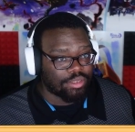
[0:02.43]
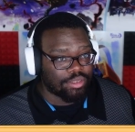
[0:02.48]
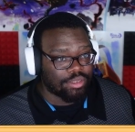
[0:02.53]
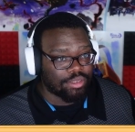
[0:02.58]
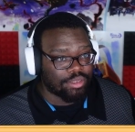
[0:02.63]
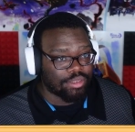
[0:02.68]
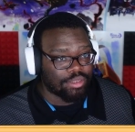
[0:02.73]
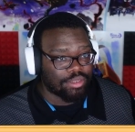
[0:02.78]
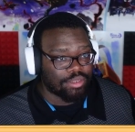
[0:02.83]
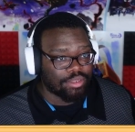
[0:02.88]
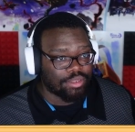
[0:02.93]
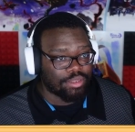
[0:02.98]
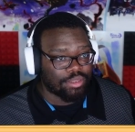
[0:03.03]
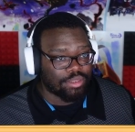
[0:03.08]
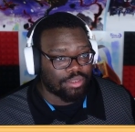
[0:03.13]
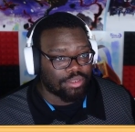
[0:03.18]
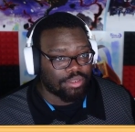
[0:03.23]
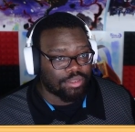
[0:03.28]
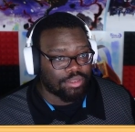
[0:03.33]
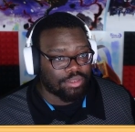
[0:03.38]

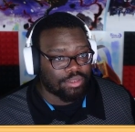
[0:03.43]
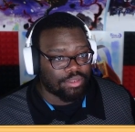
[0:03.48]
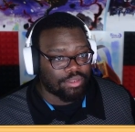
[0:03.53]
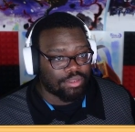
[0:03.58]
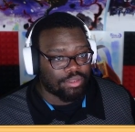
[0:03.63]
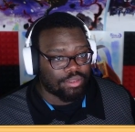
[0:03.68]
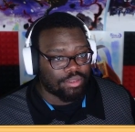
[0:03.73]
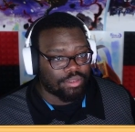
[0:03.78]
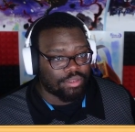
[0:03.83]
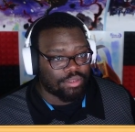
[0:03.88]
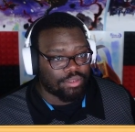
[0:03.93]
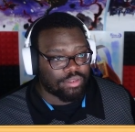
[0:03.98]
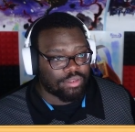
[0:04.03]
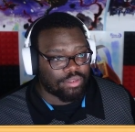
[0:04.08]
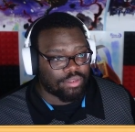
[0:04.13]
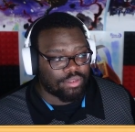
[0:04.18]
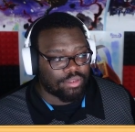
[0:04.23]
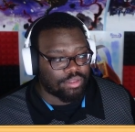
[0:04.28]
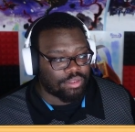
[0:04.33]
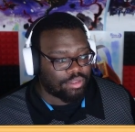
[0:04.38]

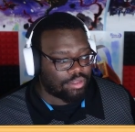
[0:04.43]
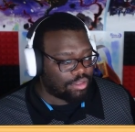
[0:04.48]
Nothing is said.